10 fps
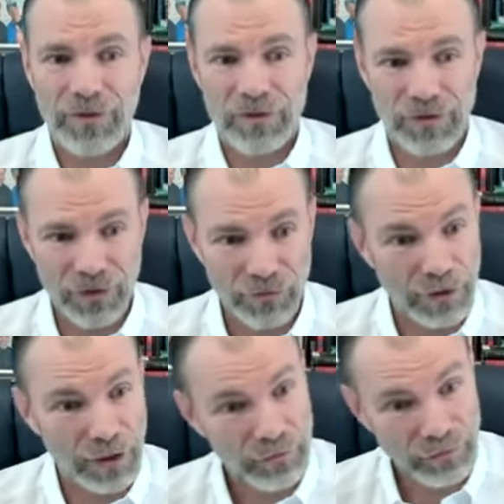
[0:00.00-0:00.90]
to
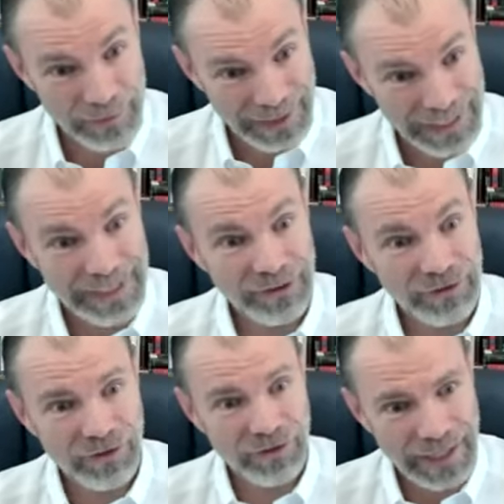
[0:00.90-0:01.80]
grow from the
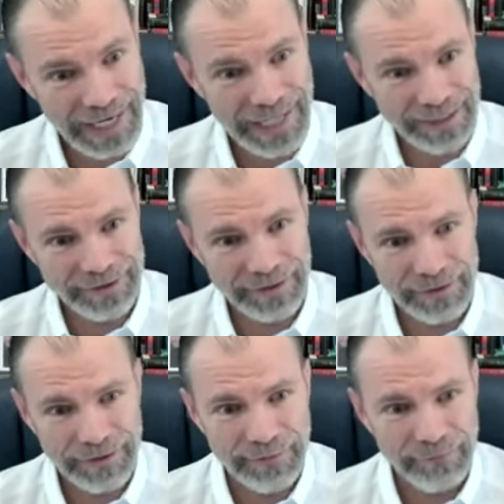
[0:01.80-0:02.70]
inside out
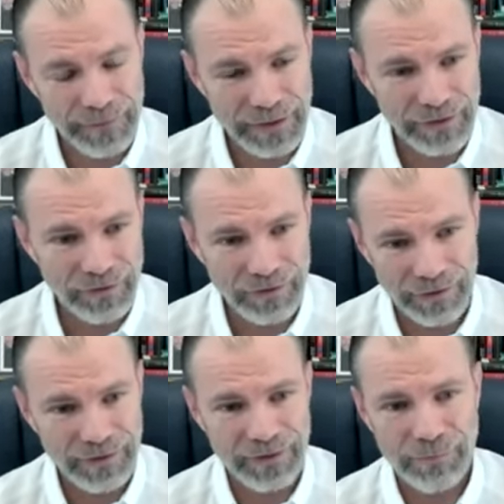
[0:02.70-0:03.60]
is
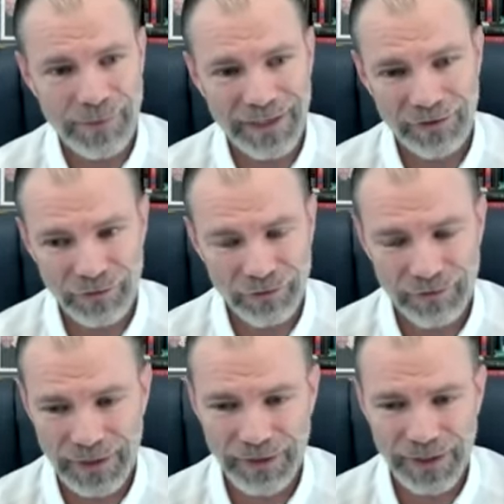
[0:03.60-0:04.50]
massive.
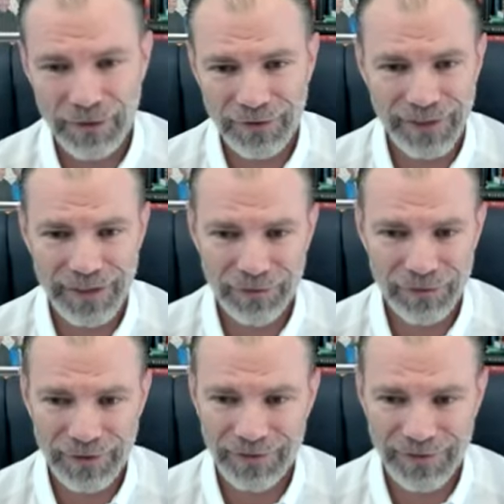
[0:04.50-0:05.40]
Now I know it sounds
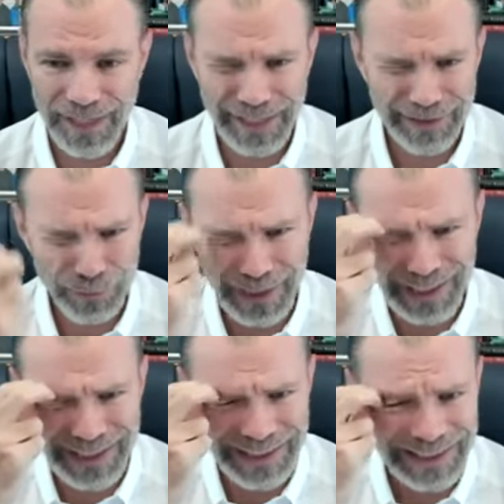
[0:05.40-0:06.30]
very zen and
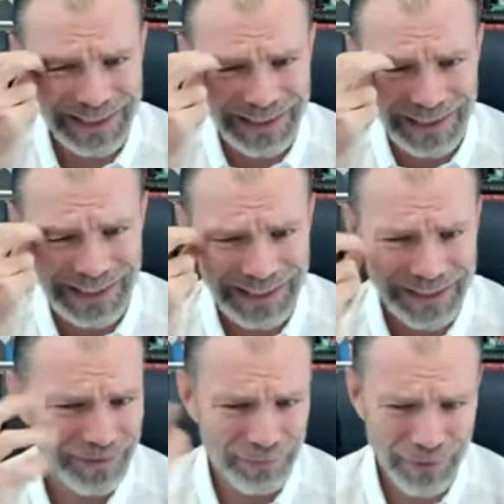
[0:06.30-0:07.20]
weird, and it
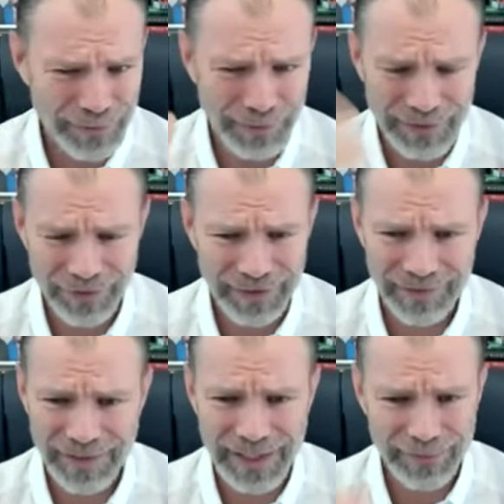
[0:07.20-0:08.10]
is probably very
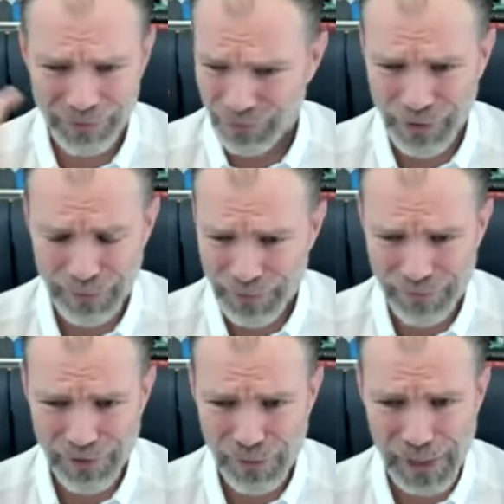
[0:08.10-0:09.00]
zen, it's probably
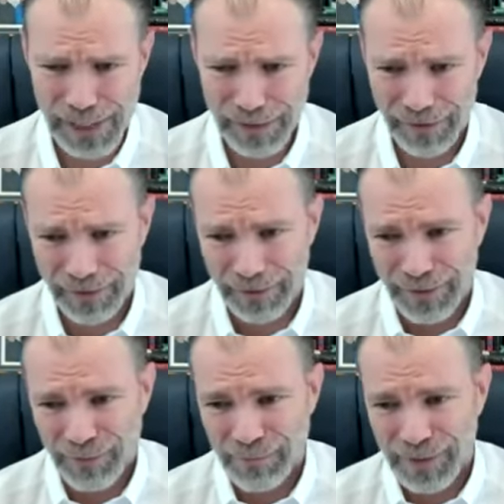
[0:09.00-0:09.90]
very weird.
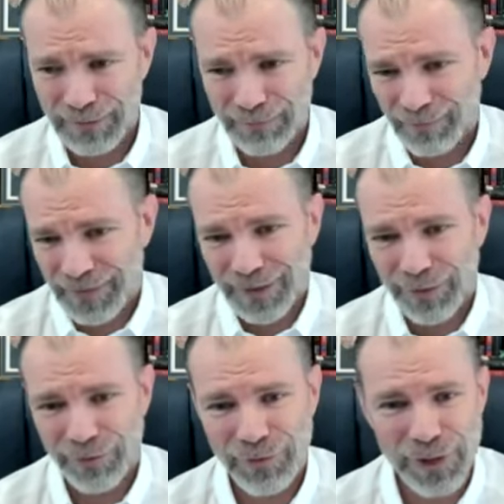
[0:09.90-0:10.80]
But
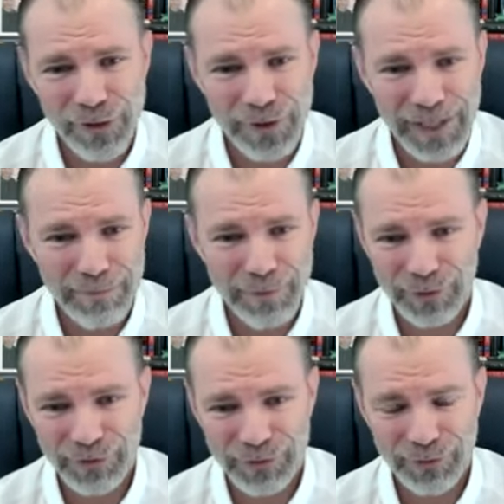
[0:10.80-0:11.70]
if you go get a
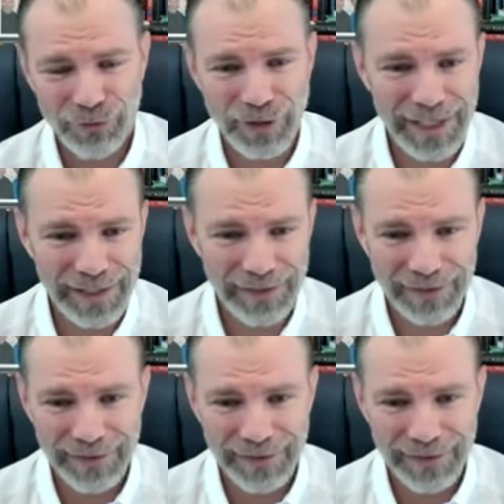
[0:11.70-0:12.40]
personal trainer